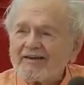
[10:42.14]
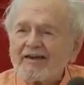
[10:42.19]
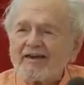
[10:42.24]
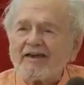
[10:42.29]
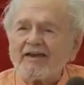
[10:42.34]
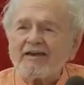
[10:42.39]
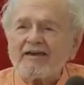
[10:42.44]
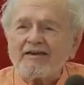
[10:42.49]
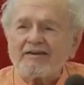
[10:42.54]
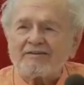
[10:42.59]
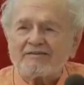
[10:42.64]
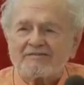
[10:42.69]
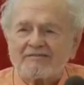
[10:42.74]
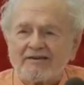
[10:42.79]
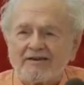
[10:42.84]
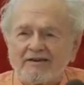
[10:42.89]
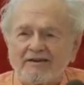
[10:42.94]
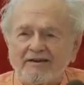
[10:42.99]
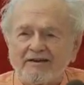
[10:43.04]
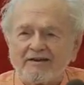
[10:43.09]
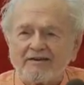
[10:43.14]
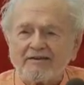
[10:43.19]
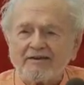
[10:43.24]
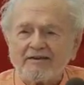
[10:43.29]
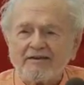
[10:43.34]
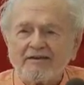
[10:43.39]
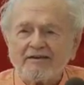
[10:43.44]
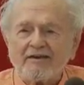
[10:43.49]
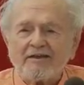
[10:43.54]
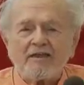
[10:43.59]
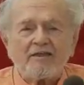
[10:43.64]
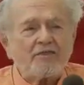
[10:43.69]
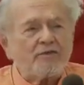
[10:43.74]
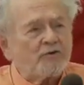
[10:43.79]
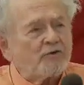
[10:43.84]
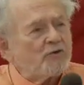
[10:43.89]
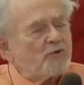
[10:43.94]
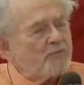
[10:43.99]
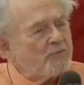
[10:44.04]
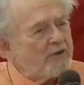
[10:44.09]
He has done it
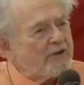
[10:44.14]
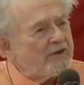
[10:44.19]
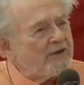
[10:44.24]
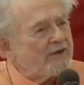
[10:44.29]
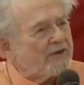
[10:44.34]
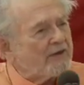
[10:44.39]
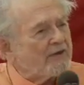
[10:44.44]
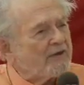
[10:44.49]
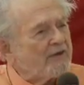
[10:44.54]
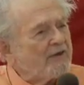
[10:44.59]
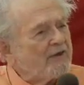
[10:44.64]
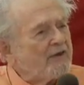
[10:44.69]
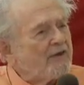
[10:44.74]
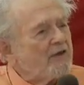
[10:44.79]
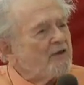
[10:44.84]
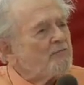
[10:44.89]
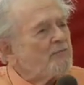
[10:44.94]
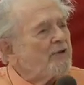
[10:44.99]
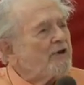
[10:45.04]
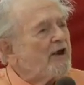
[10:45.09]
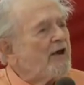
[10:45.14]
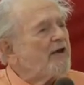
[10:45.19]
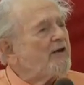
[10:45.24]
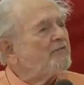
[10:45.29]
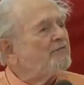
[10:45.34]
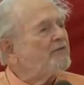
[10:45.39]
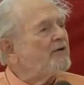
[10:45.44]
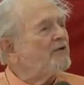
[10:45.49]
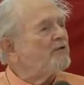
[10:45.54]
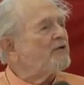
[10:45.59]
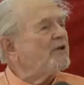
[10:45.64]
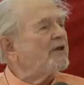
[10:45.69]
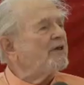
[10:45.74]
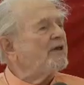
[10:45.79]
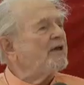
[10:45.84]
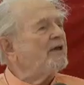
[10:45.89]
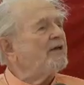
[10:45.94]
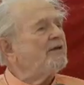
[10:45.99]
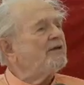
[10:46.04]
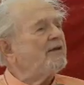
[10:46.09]
through me. But I have found
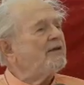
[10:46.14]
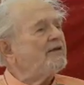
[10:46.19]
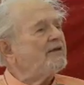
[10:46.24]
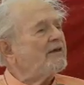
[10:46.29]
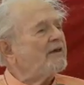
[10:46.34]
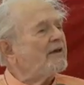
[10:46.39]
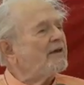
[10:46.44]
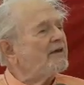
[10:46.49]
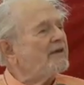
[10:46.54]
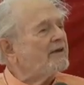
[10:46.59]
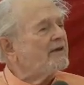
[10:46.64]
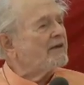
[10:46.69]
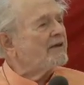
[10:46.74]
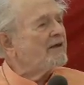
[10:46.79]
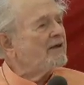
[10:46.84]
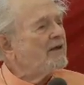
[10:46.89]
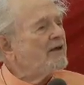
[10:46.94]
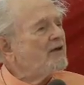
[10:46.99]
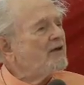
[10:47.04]
again and again,